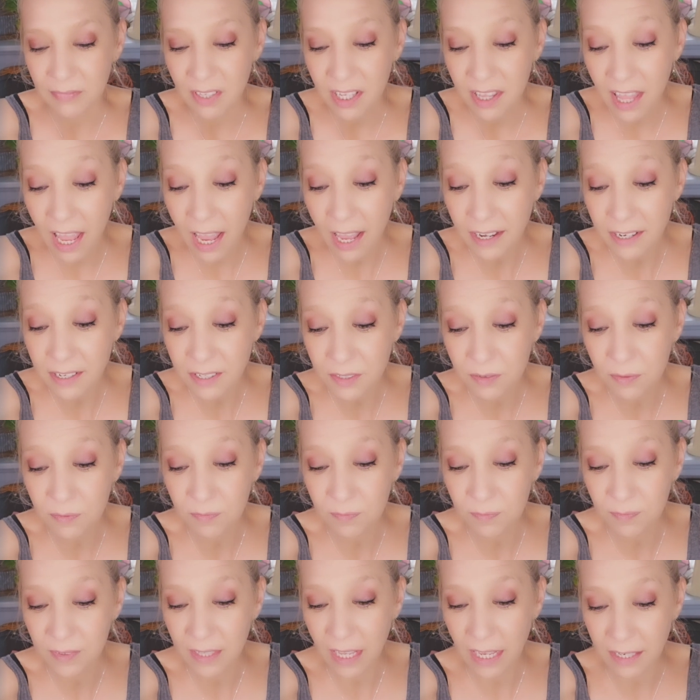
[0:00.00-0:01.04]
that
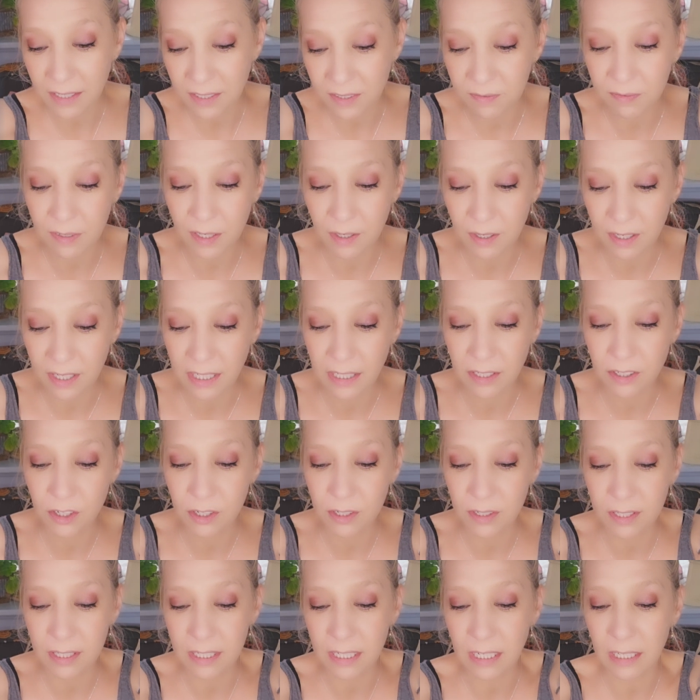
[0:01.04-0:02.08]
is very
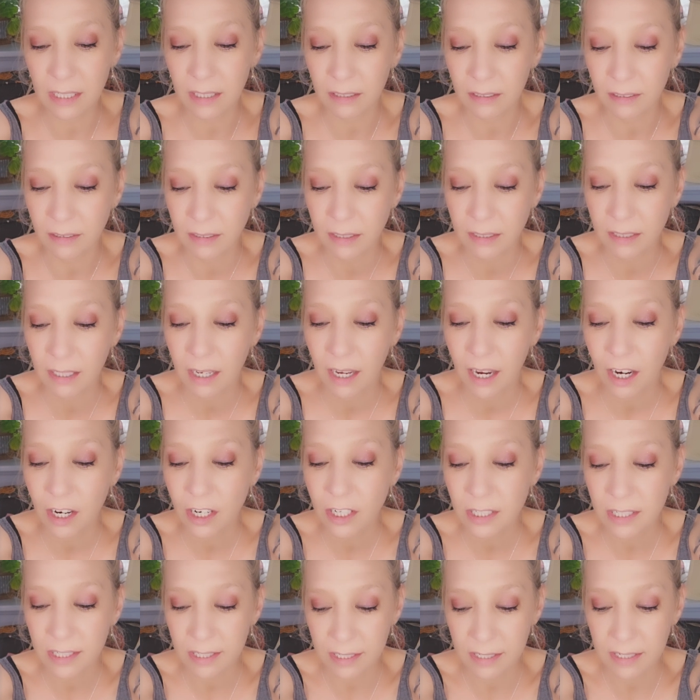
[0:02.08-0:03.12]
interesting. I
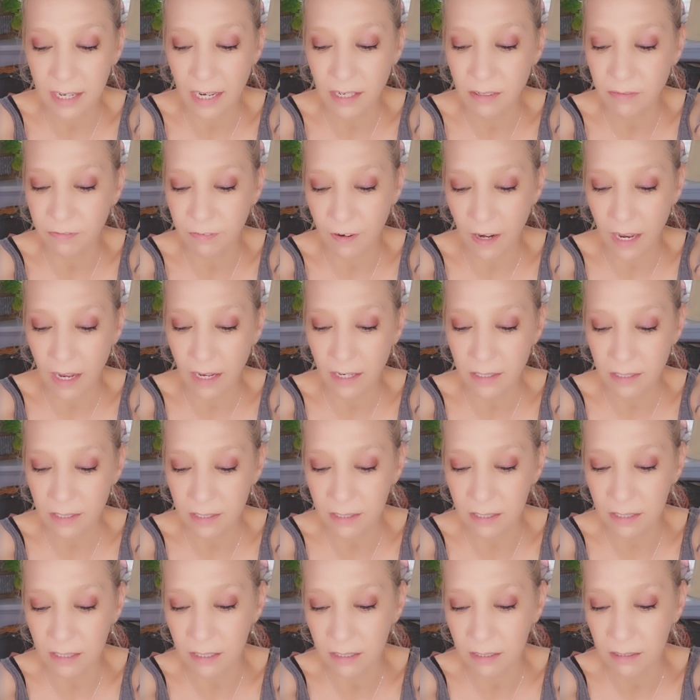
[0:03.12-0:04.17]
heard
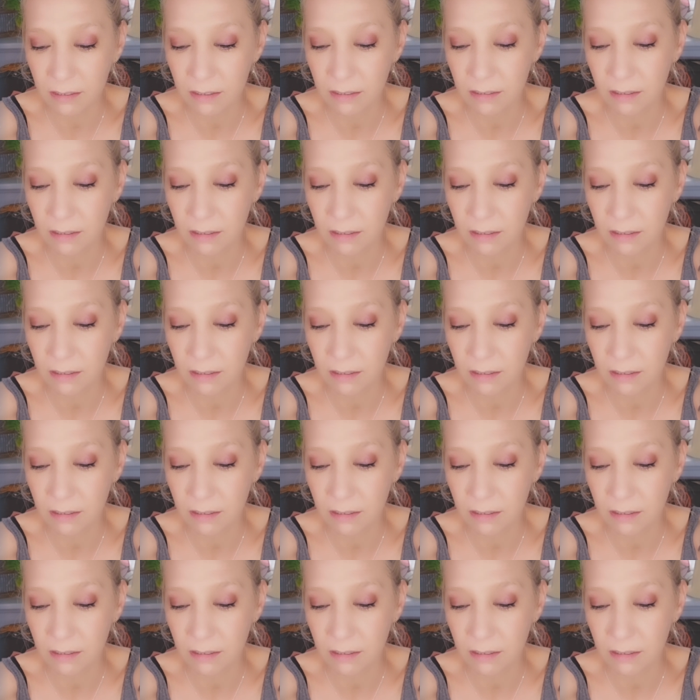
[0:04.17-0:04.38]
steadfast.